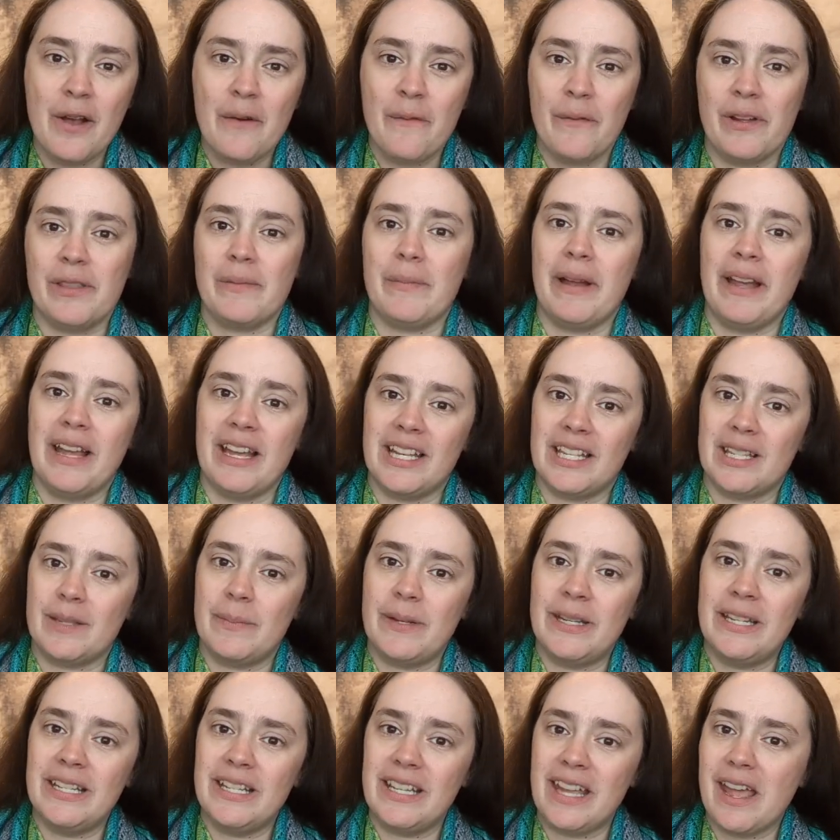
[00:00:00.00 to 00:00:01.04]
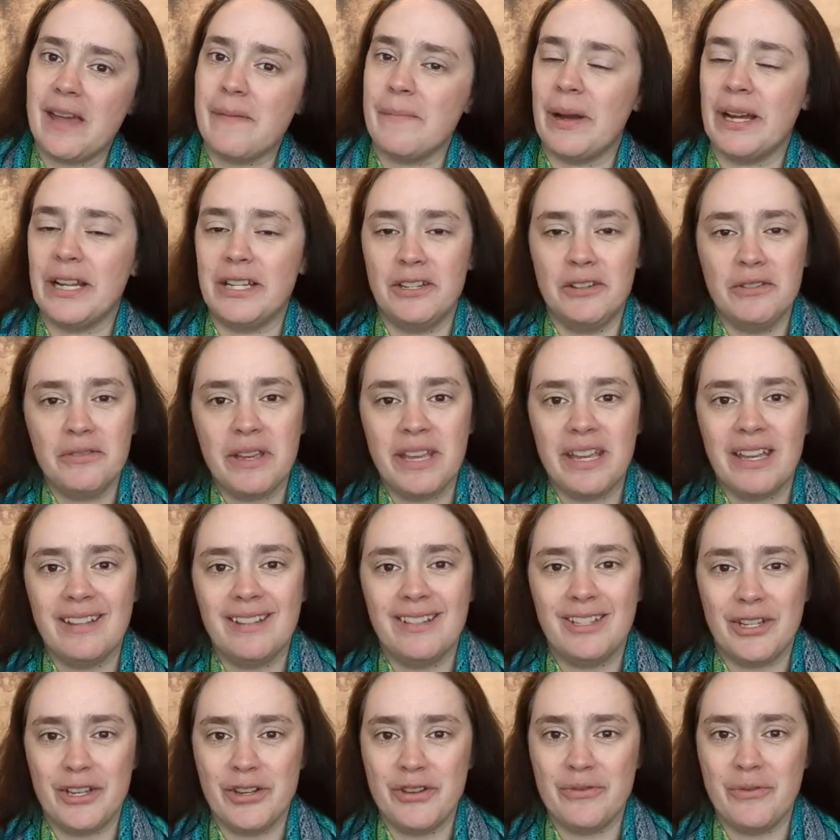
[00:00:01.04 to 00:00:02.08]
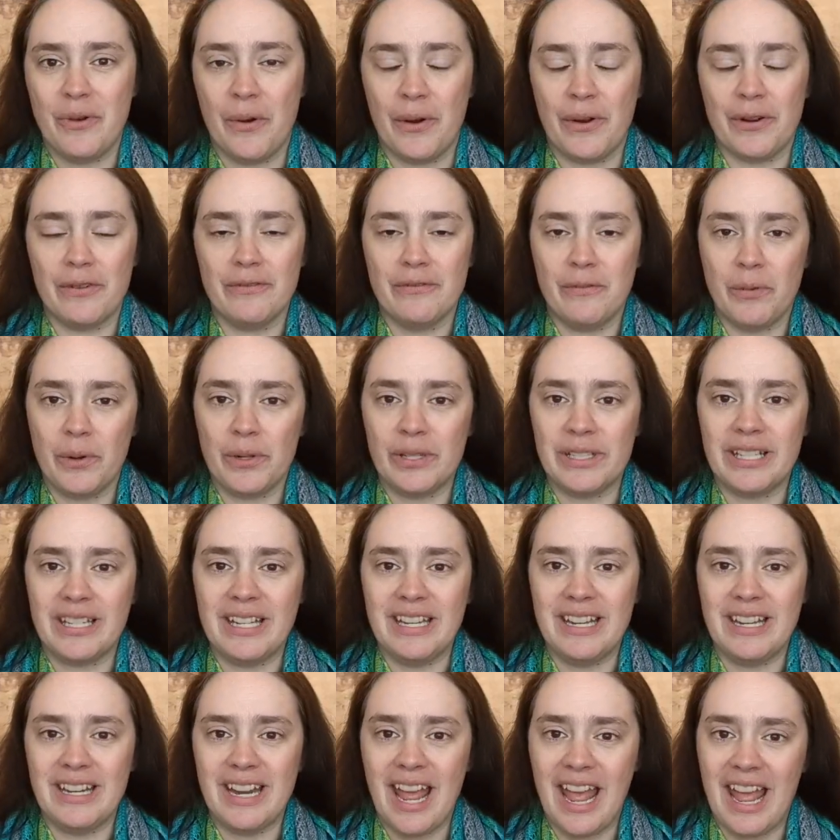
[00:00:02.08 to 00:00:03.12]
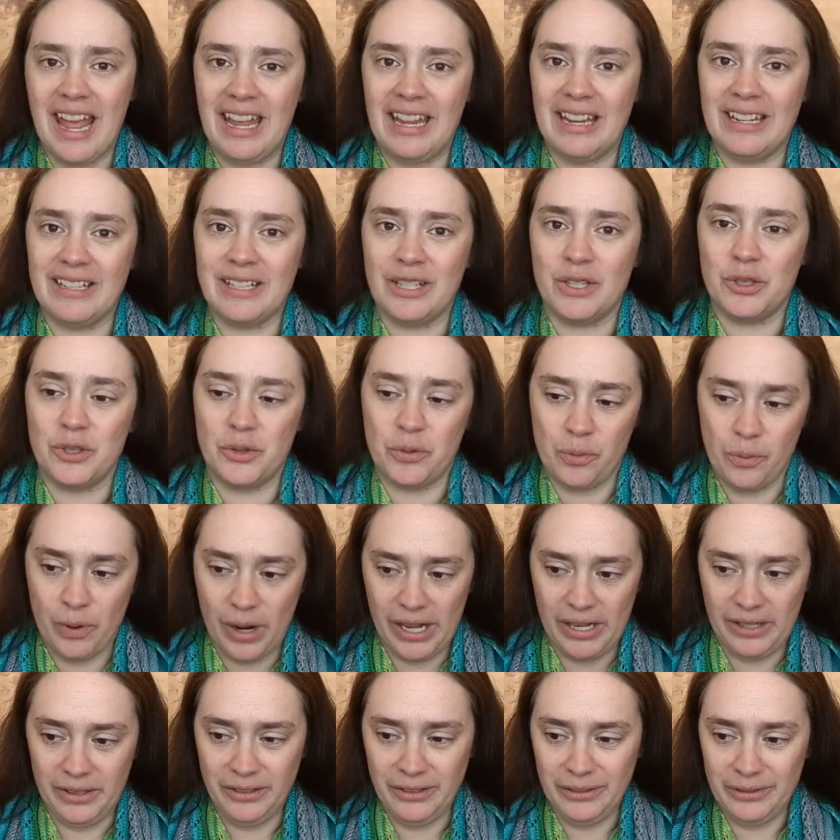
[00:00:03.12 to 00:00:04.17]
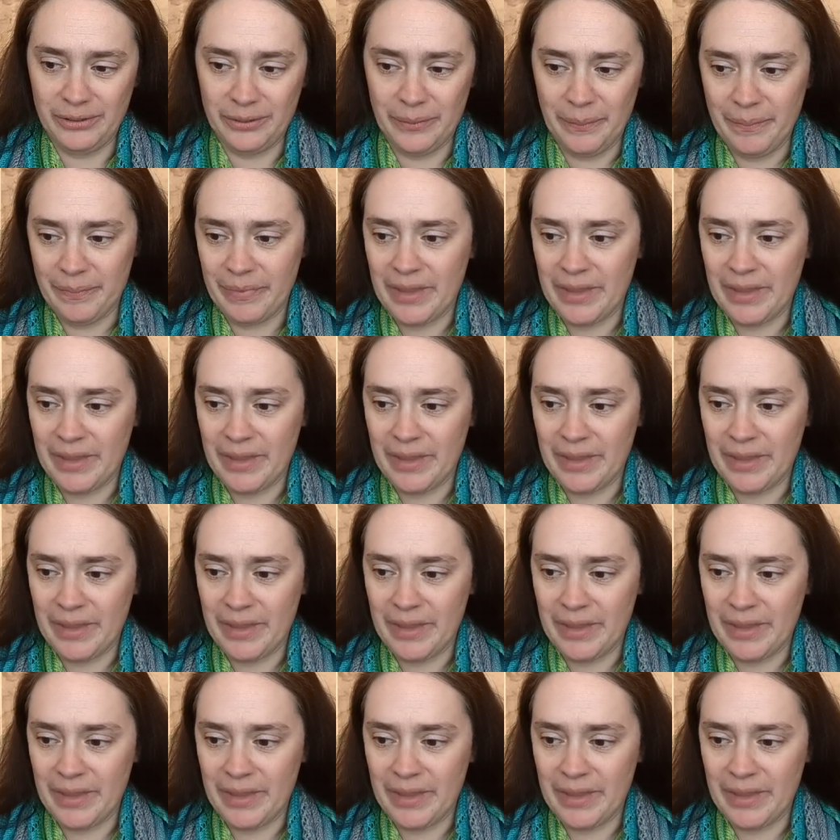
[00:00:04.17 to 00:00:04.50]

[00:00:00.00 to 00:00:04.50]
with my husband and my two kids who are 14 and 12.